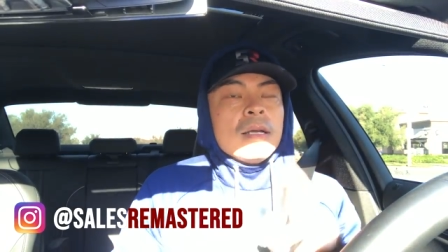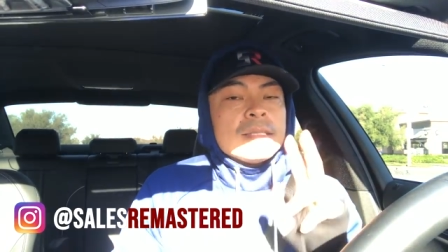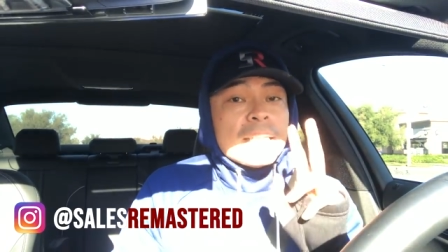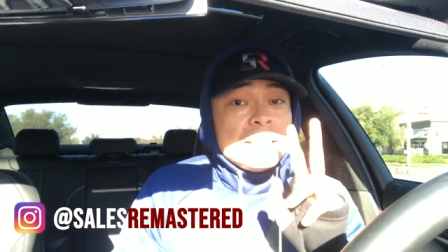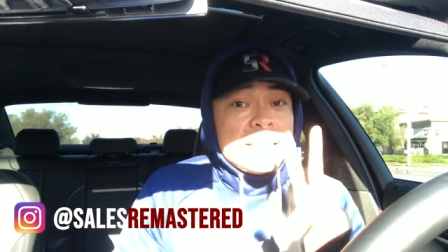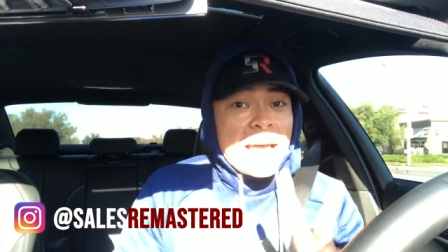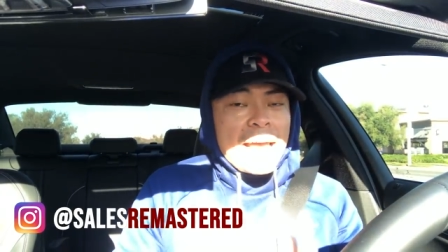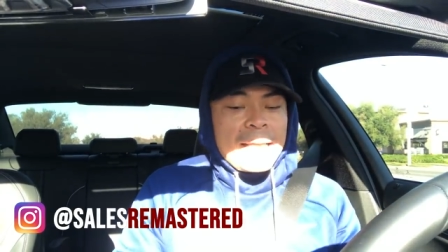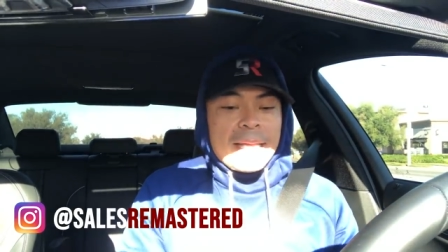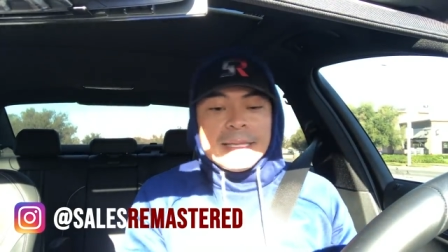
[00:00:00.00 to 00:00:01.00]

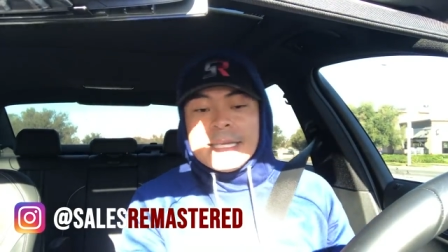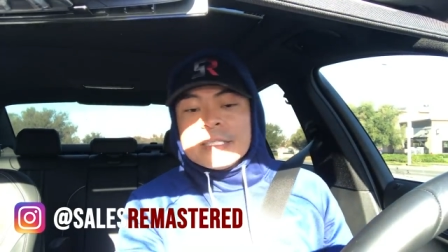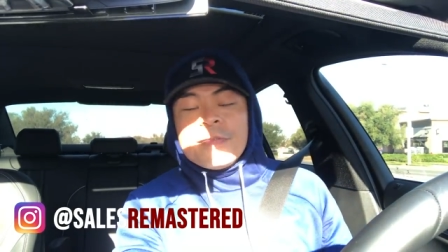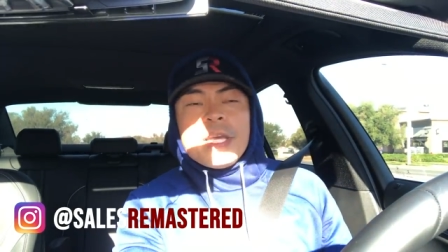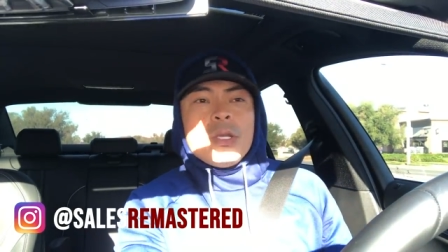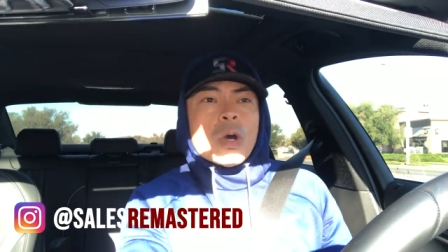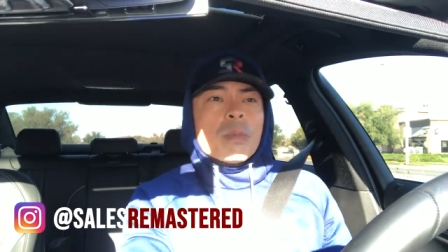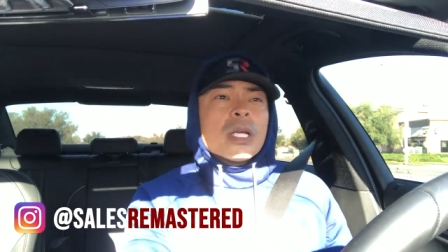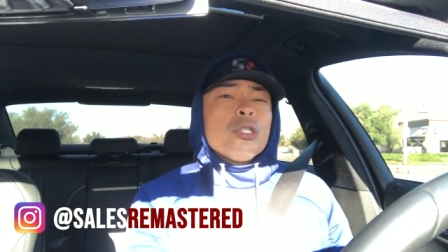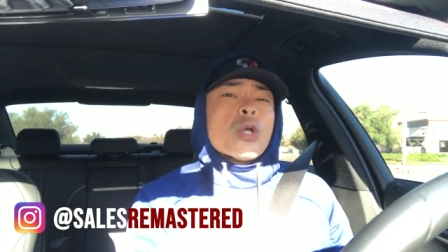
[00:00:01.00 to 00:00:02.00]
Today, in this video,
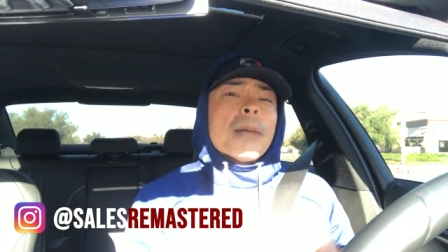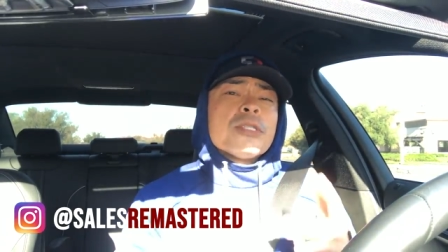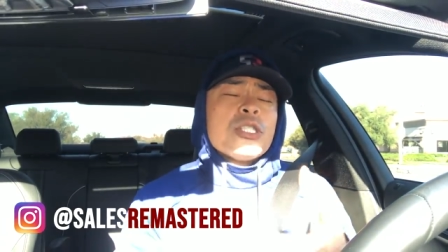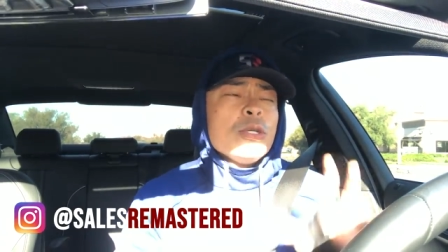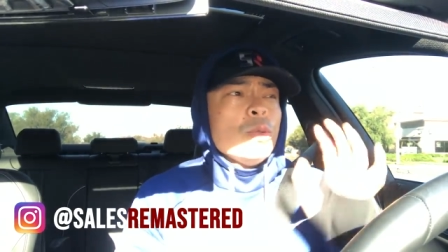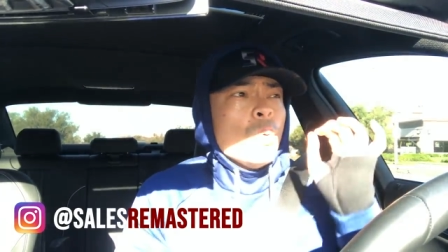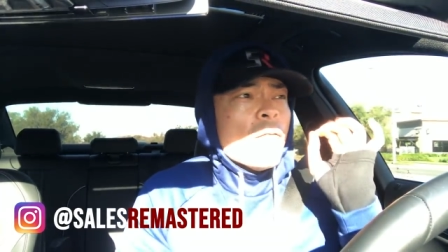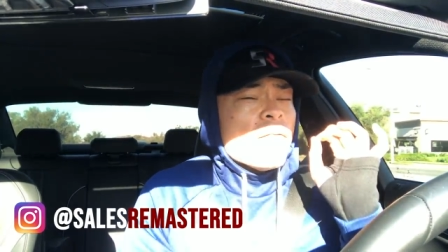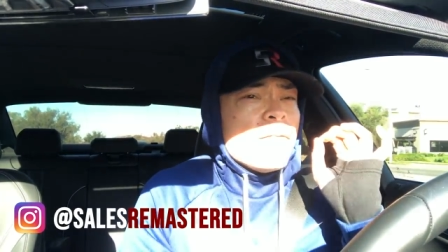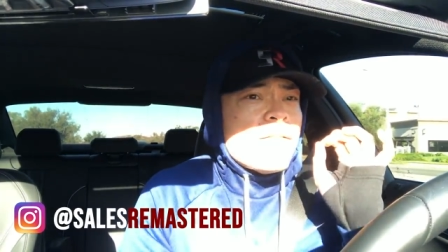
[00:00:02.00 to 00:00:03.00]
I'm gonna drop two
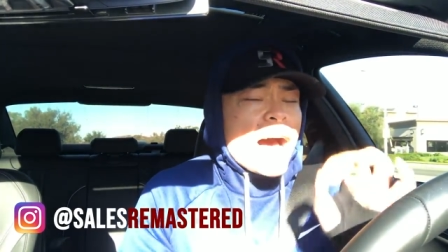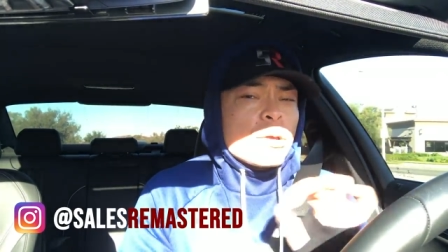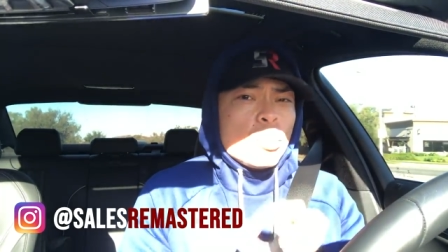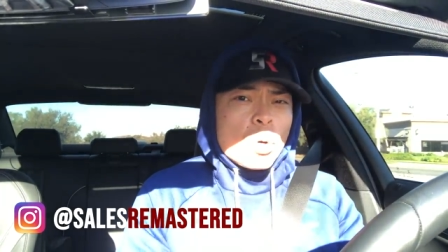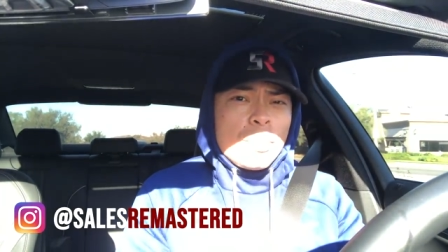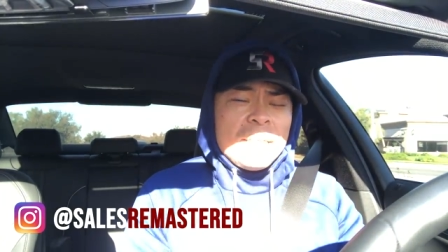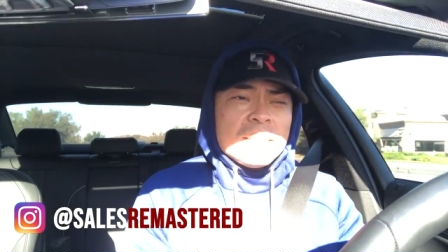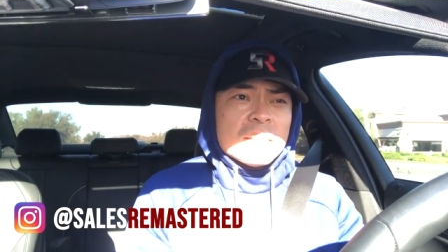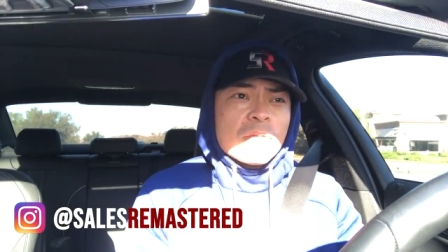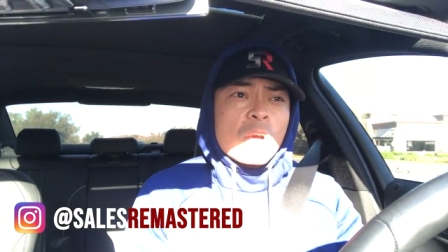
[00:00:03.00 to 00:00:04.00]
valuable
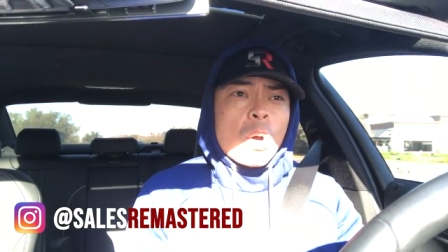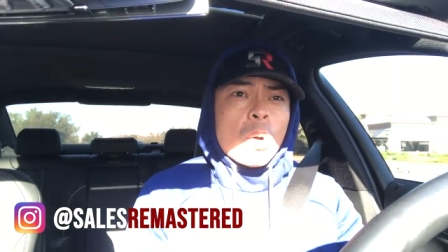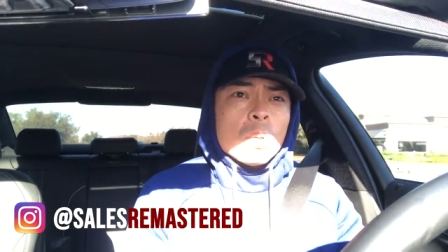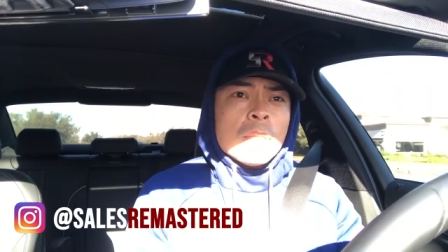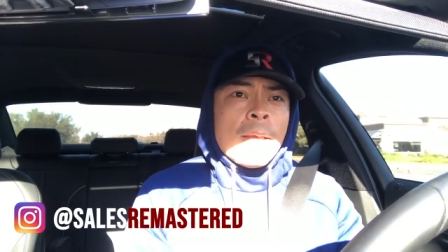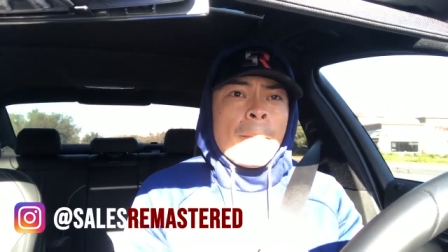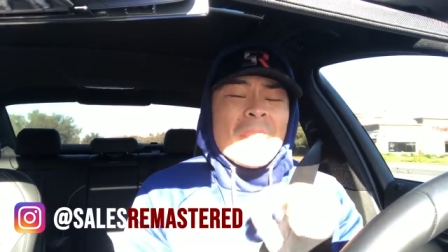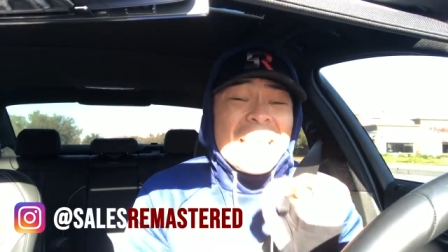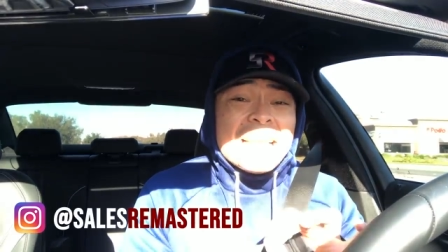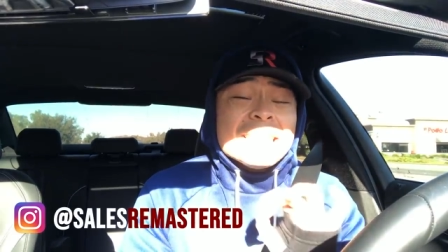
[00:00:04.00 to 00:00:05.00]
pieces of gold
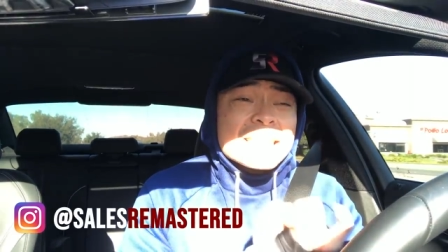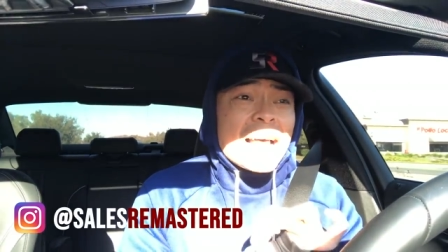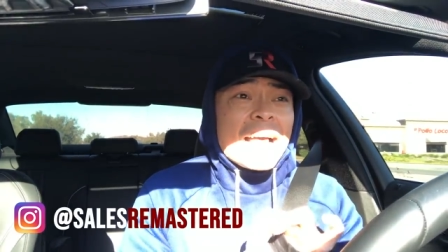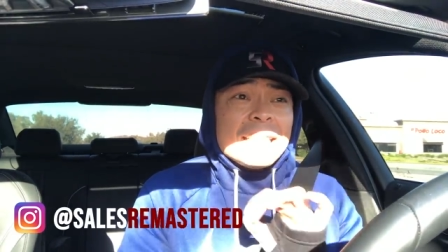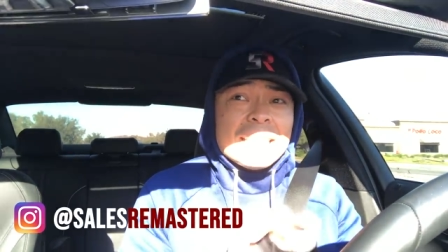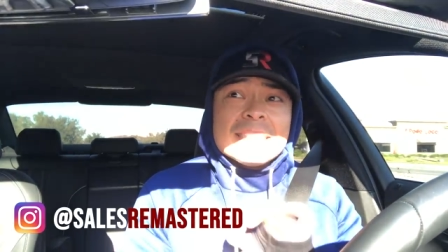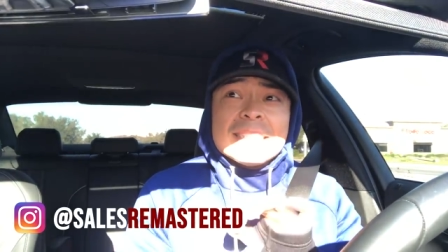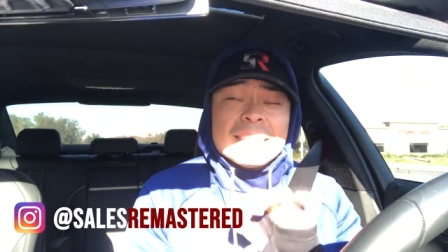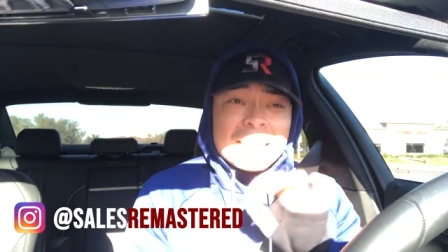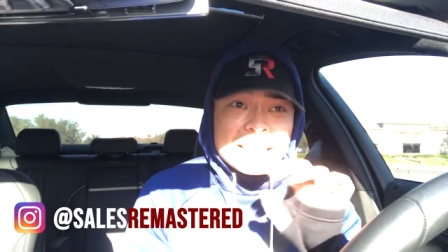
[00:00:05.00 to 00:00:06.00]
inside
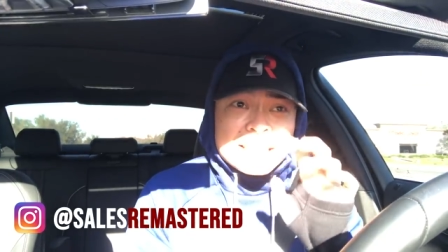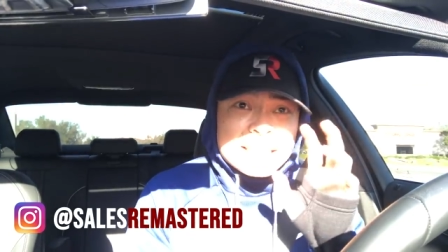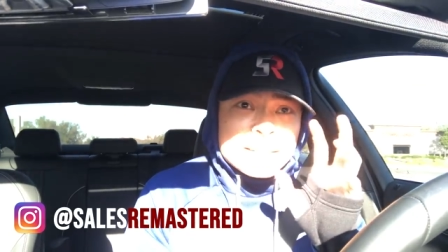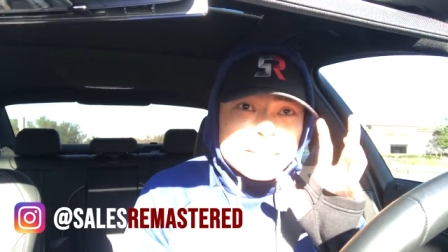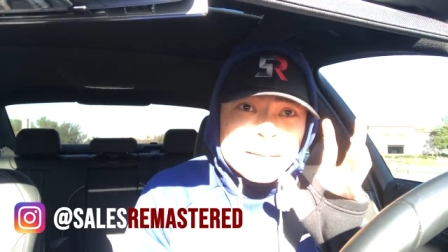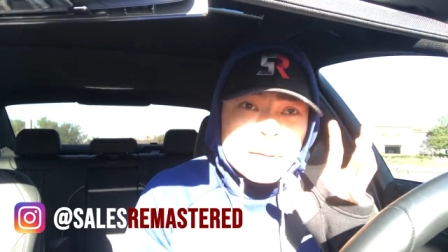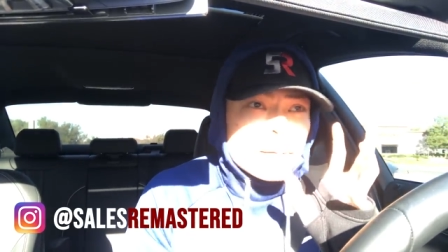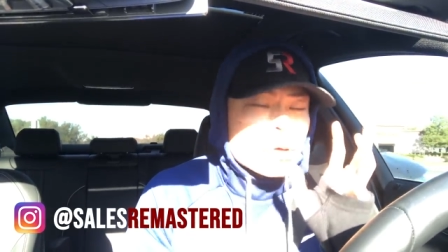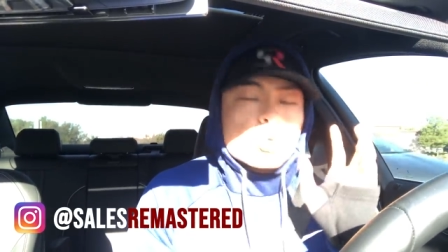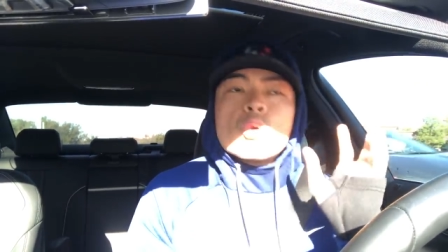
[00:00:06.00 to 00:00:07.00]
this, this
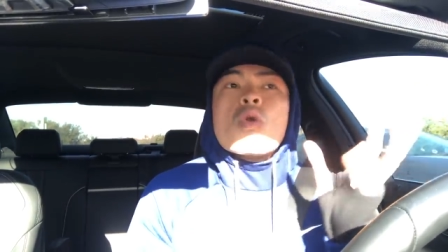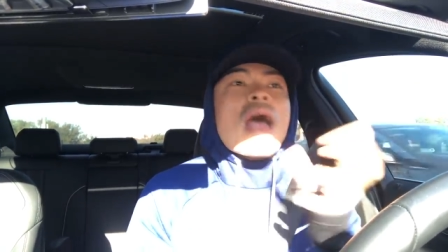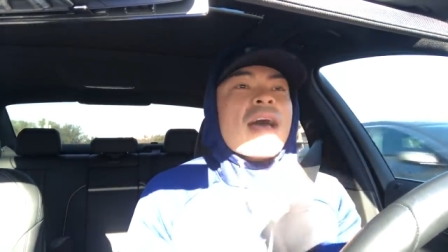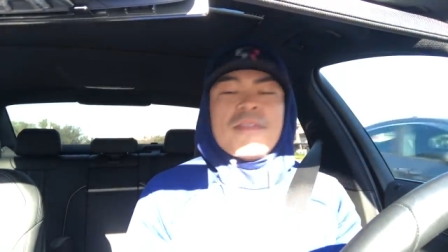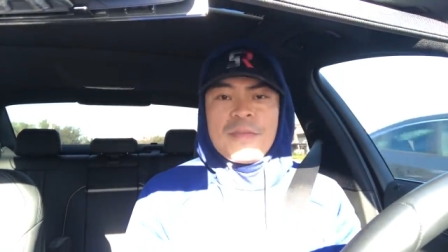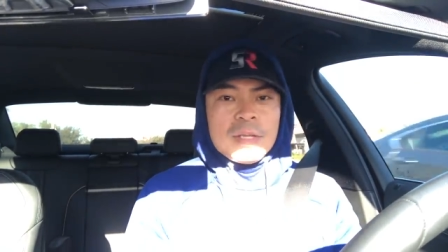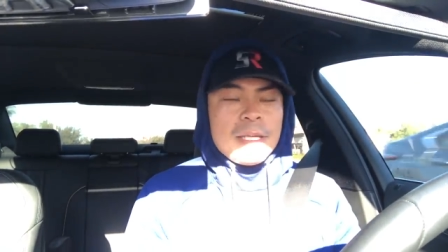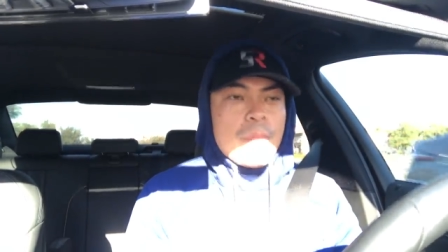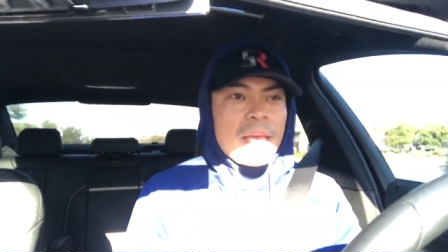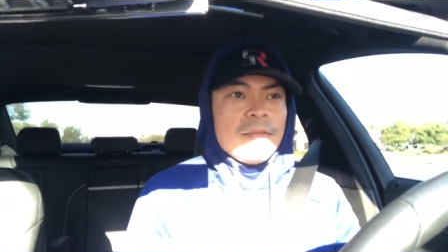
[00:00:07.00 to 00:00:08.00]

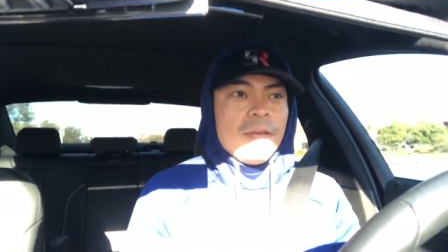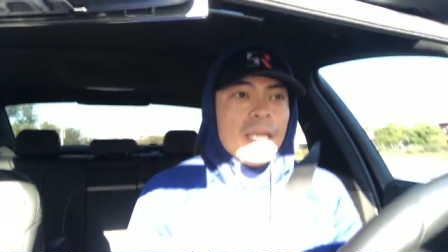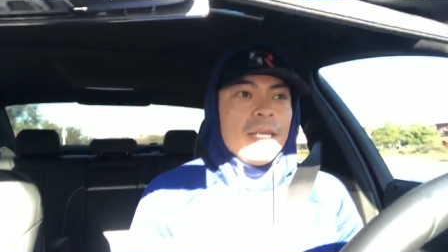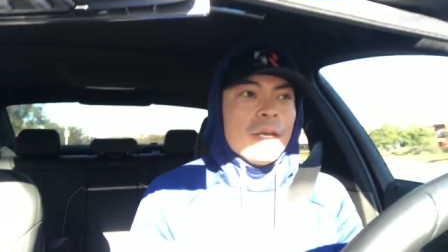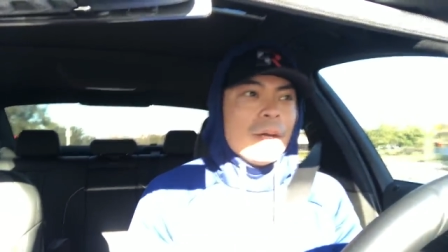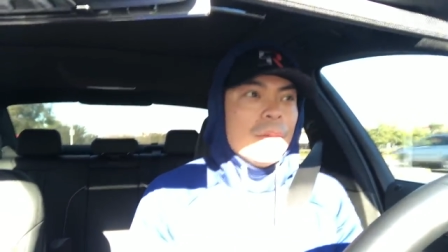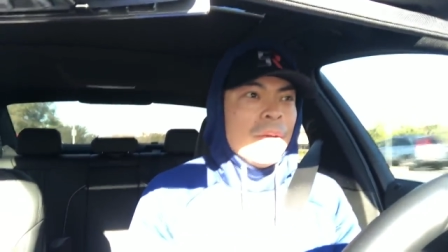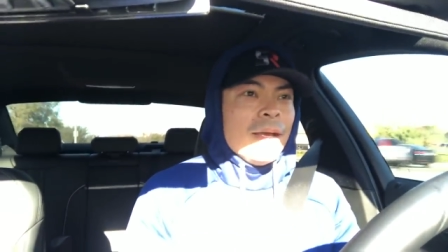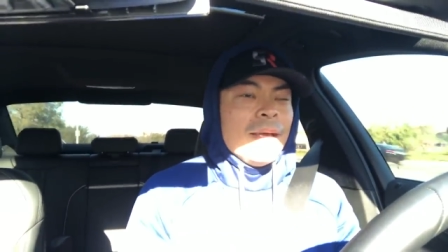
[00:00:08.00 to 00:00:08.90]
craftfully made video.